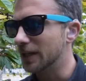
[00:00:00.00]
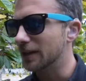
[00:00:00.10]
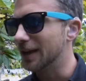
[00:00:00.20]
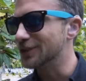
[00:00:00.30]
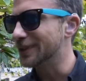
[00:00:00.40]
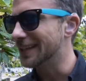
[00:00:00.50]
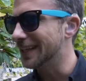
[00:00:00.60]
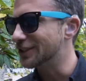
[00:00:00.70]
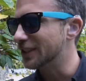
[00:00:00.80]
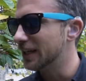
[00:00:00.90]
be in touch with
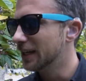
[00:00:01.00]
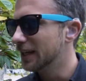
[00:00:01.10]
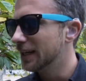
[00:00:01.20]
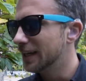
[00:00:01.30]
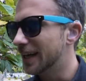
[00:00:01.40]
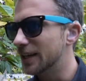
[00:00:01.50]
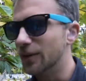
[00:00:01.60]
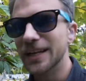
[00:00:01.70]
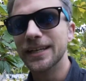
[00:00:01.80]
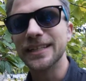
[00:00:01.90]
nature.
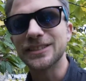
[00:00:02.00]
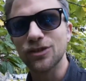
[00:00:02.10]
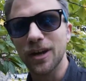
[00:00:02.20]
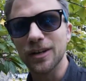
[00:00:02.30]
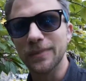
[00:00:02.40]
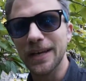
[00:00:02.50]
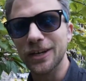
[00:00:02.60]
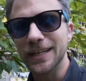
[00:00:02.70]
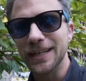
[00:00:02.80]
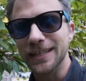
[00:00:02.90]
Anyway, he eats the wrong
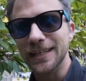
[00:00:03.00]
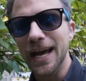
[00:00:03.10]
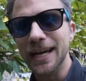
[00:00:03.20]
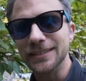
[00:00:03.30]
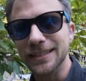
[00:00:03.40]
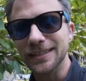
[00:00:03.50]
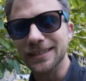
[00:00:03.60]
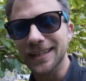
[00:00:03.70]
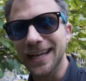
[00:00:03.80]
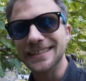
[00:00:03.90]
berry and he dies
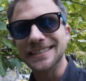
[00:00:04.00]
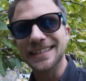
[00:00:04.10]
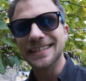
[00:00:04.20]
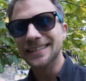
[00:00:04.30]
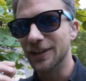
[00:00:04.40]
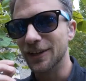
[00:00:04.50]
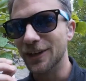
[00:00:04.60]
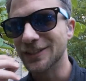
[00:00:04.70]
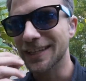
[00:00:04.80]
in Alaska. Here goes